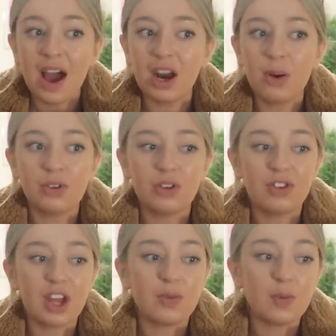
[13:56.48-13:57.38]
And I was on
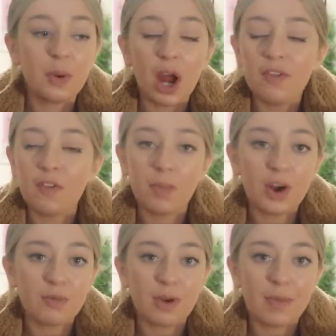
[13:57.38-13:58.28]
stage with Byron for
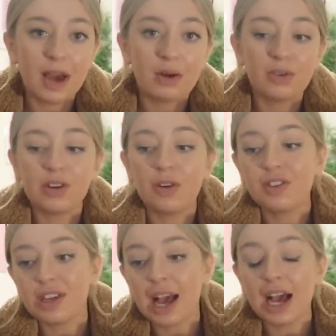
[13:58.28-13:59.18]
both my panels, and
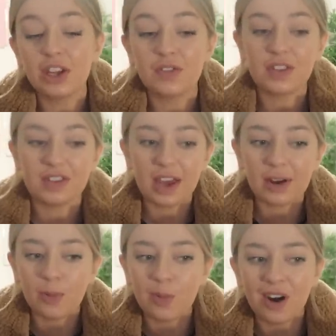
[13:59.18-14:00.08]
obviously Haz for the
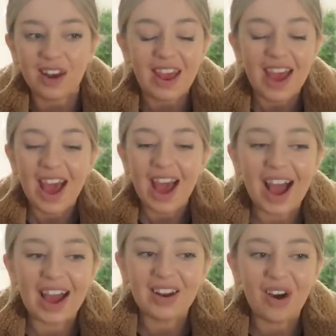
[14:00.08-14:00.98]
second one,
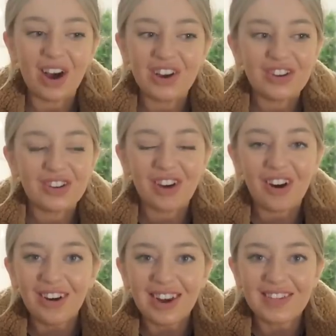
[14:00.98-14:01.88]
and I just
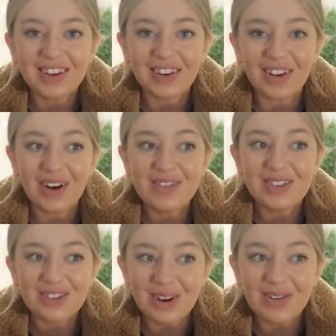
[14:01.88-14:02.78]
can't even explain. Like, I
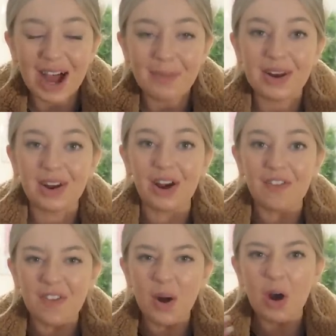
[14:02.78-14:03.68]
was so happy, like
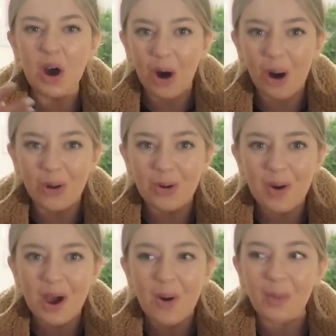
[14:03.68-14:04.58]
I felt at
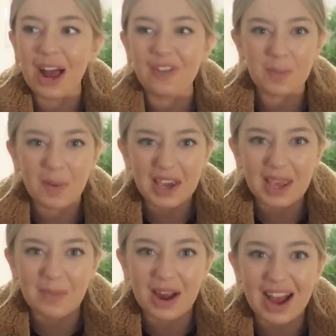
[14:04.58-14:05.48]
home when I had the
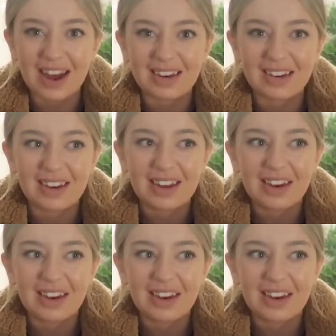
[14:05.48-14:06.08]
mic in my hand.